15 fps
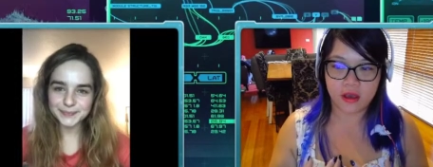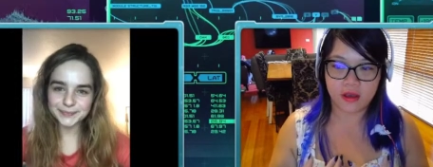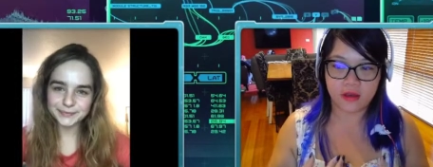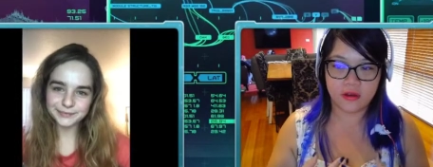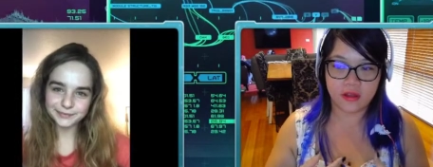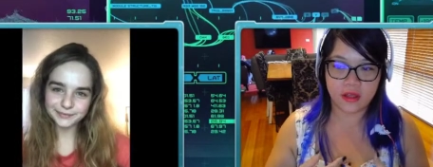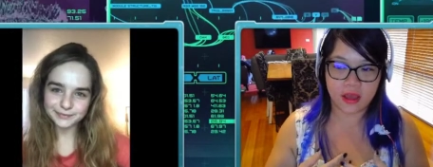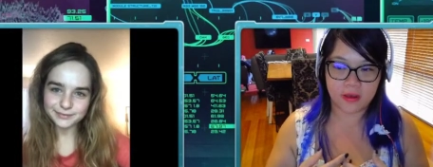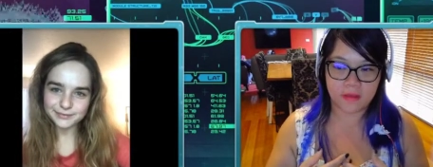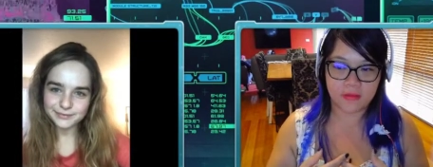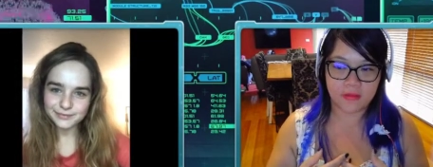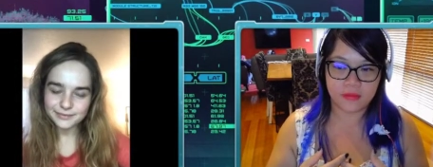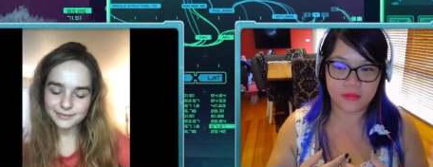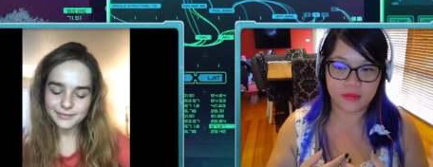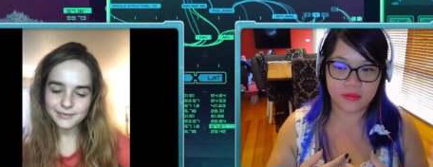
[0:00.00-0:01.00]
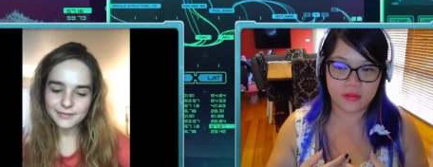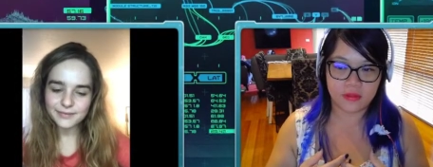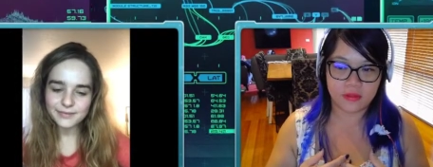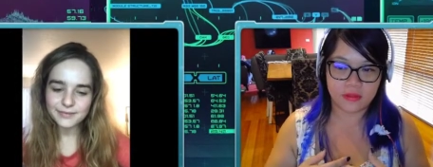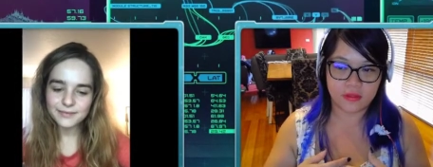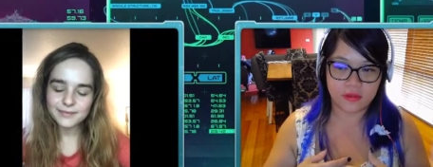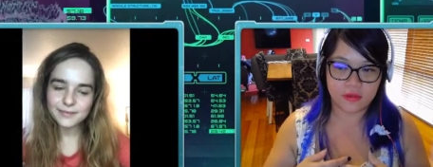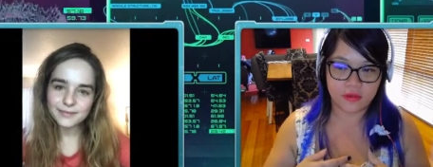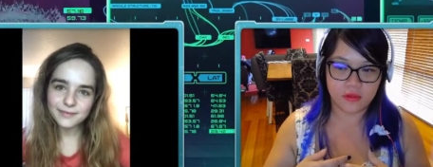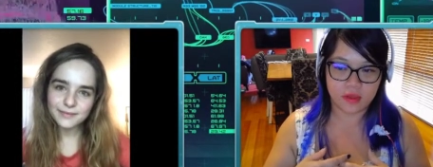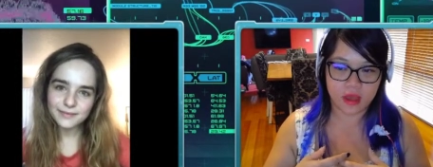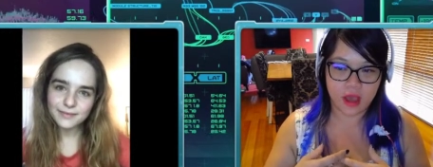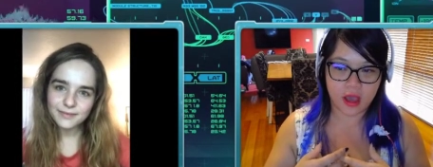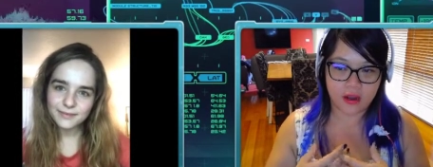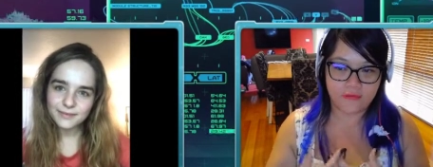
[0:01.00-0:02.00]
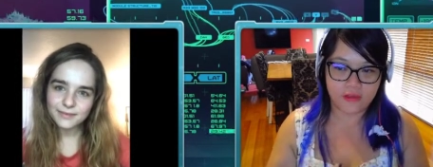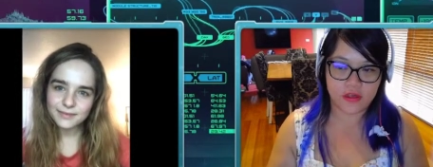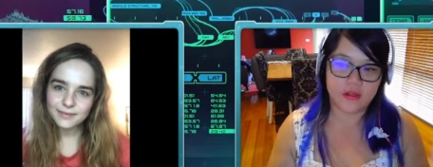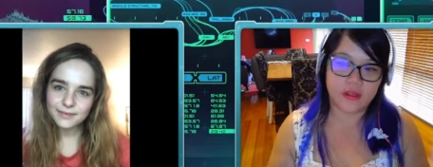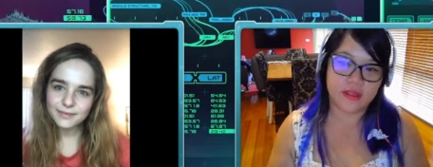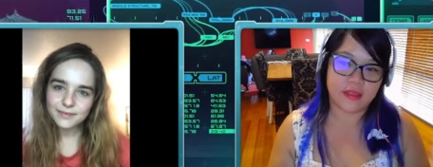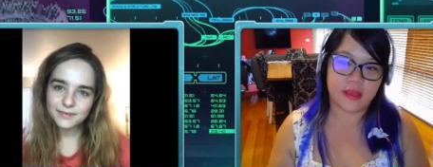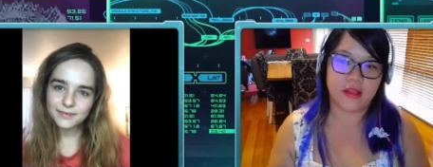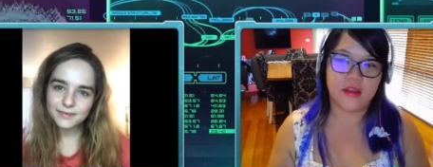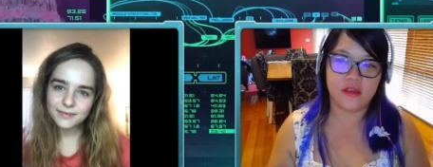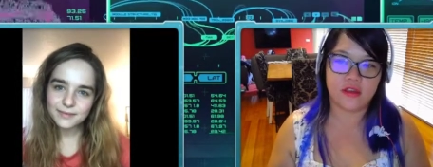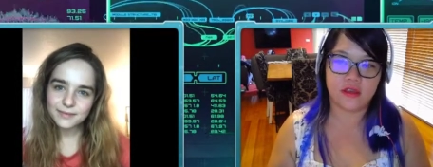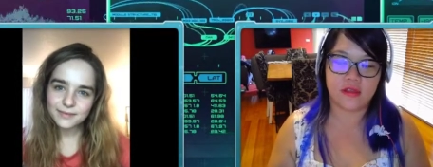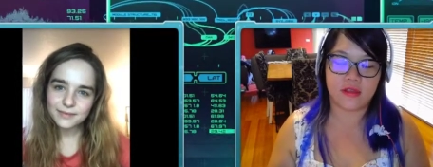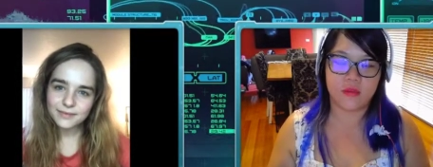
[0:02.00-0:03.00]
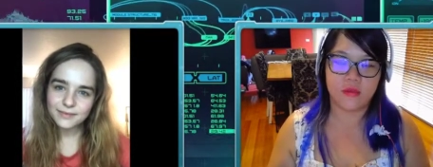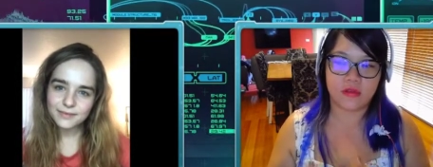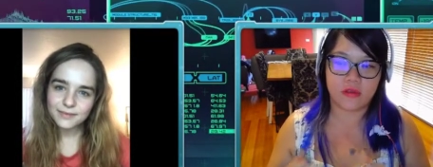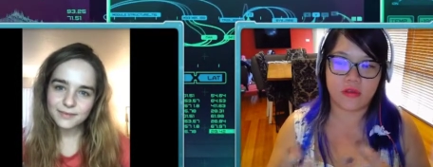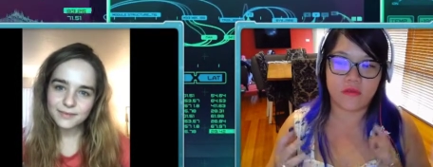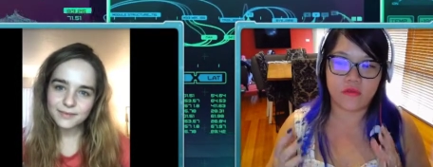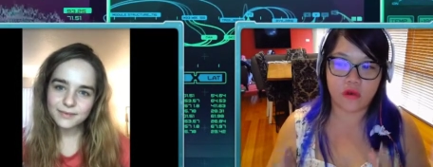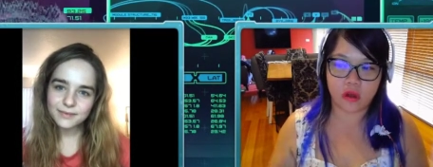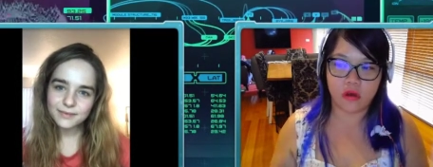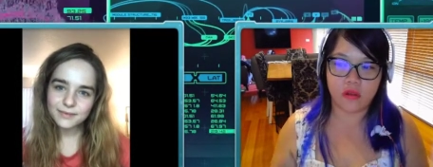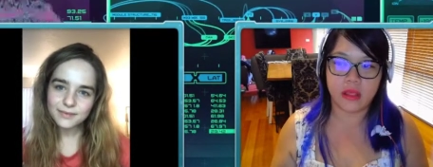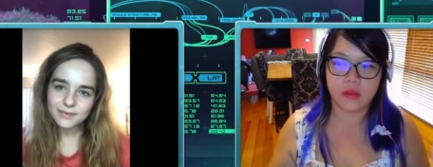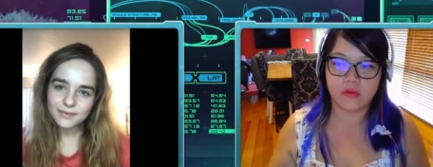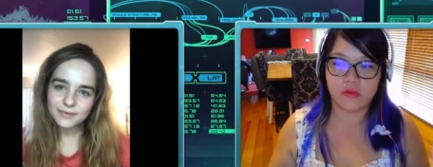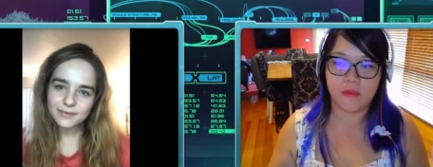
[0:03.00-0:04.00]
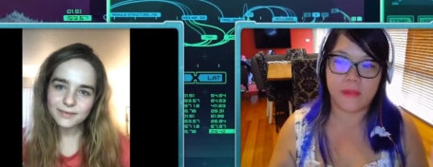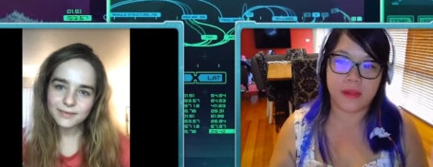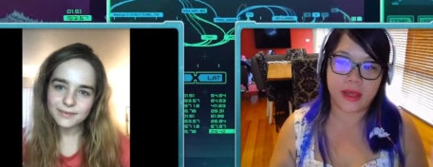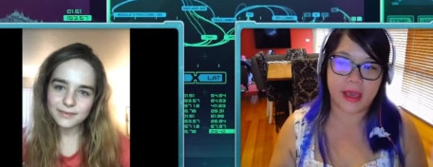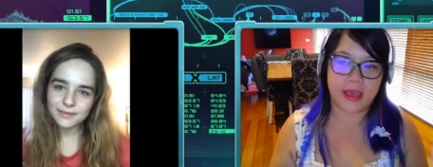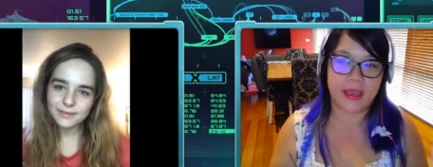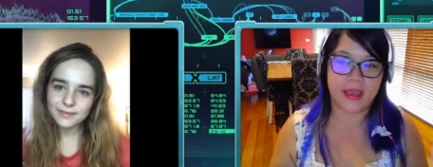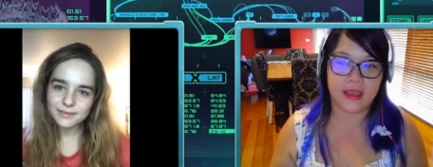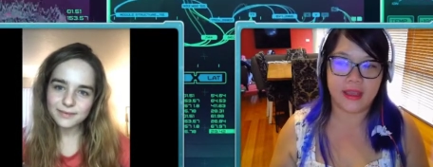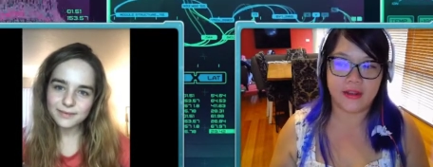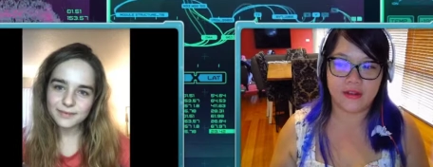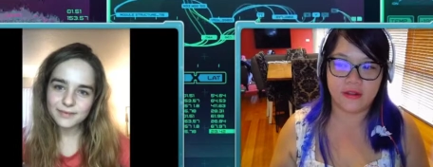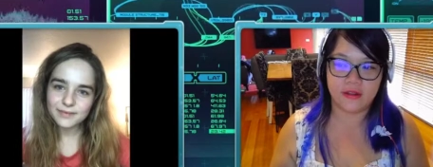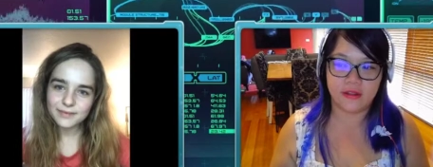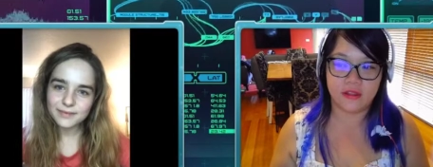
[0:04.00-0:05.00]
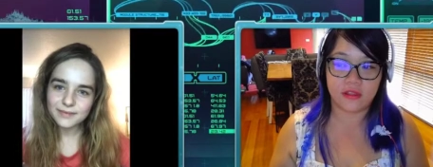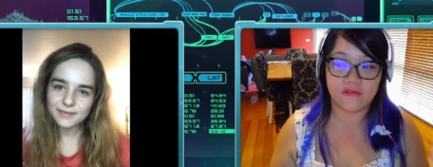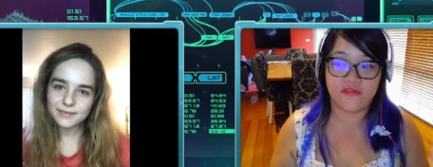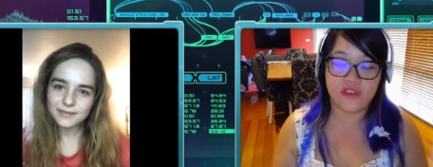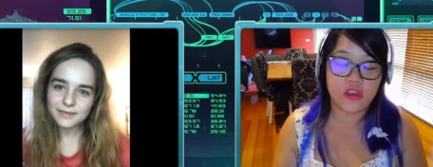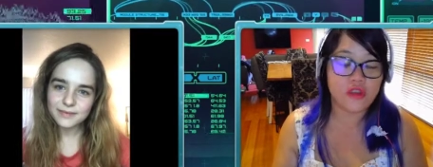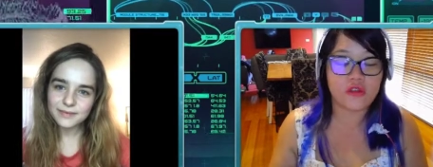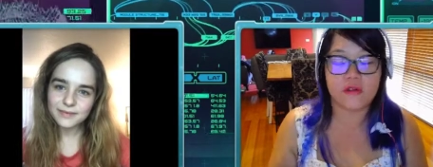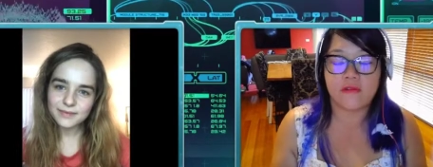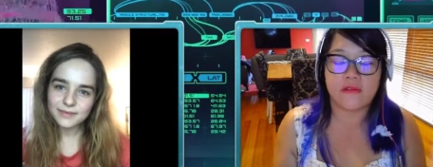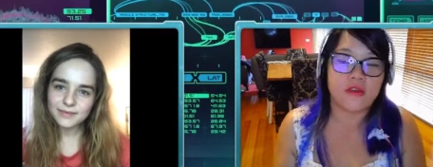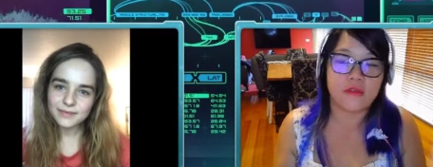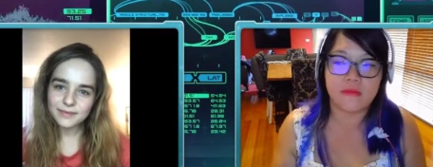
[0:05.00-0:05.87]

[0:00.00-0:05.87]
Speaker 1: on um, artificial intelligence, and what sort of role it will play in the future of